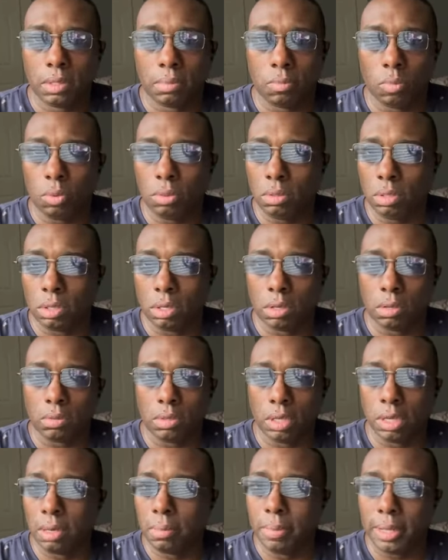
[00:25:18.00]
you know,
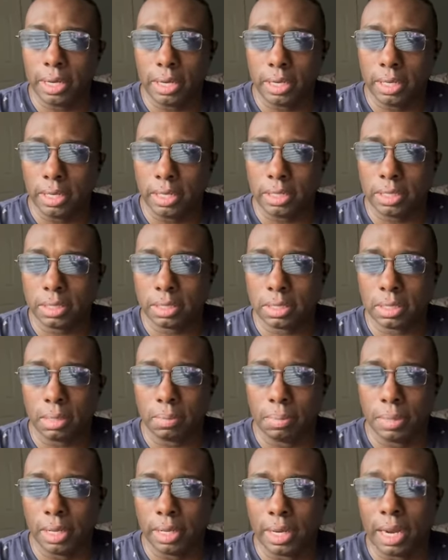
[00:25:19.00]
good amenities.
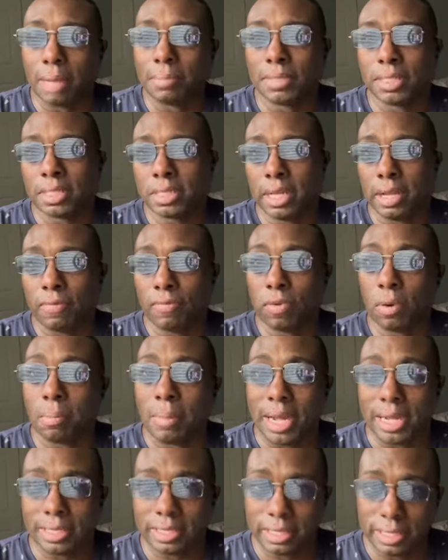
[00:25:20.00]
But I'm just saying for
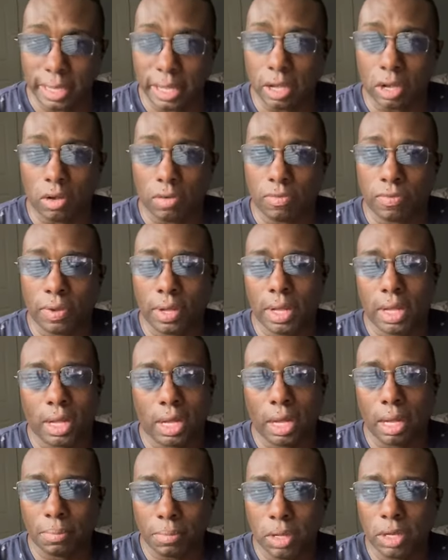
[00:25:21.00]
myself,
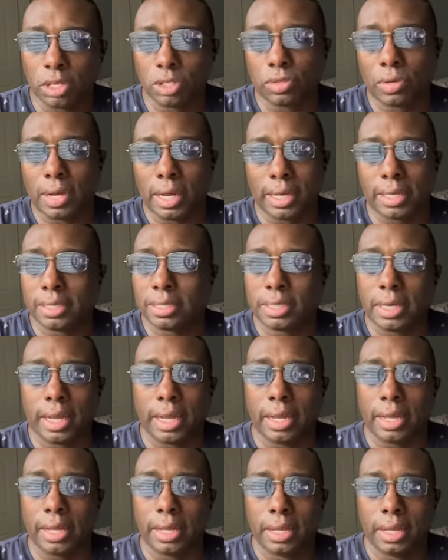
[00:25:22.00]
I'm going to try to
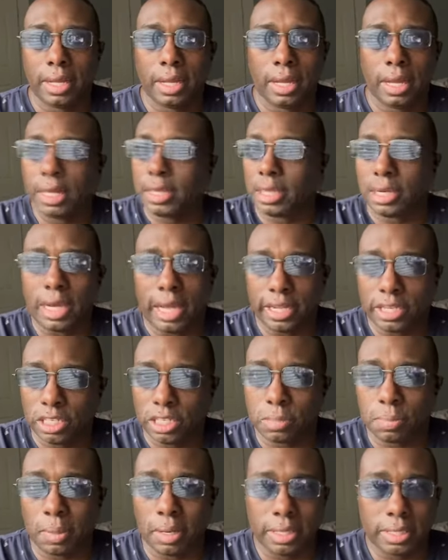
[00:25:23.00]
stay at the
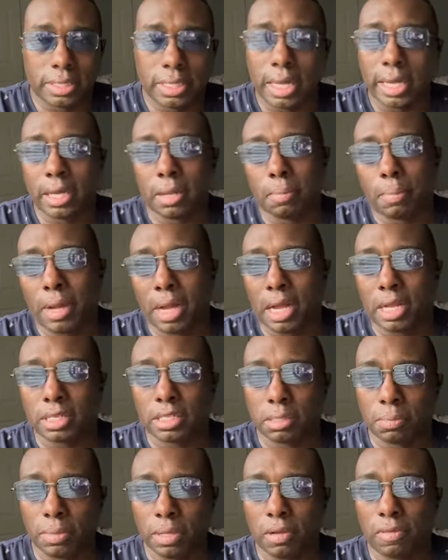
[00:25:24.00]
nicest place I can
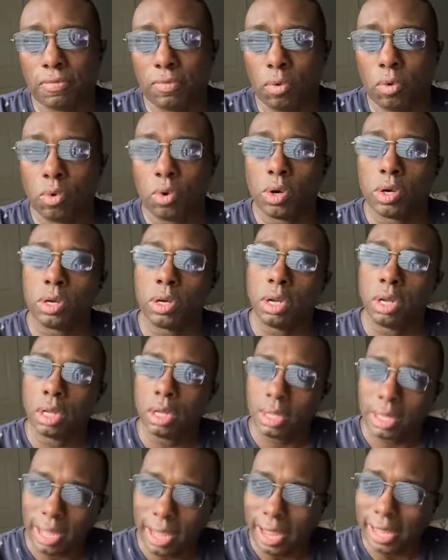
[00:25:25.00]
possibly afford
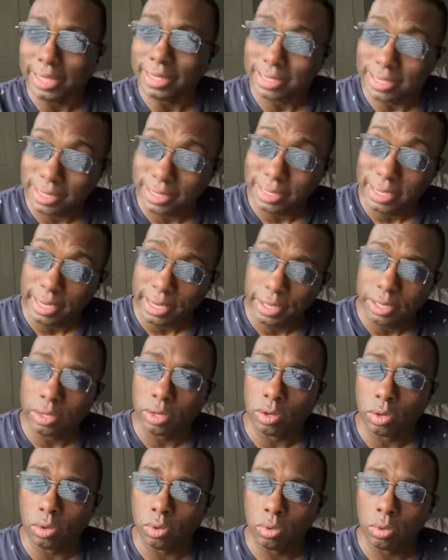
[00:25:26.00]
and
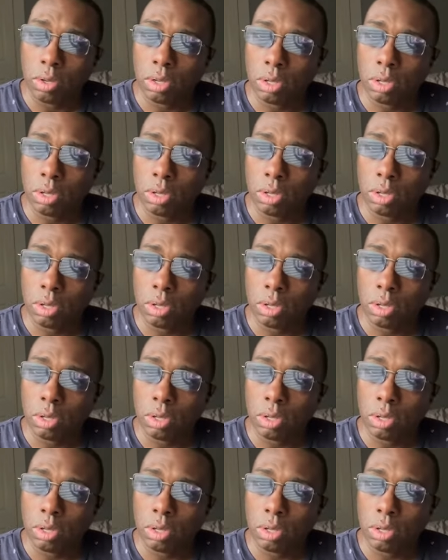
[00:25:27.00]
still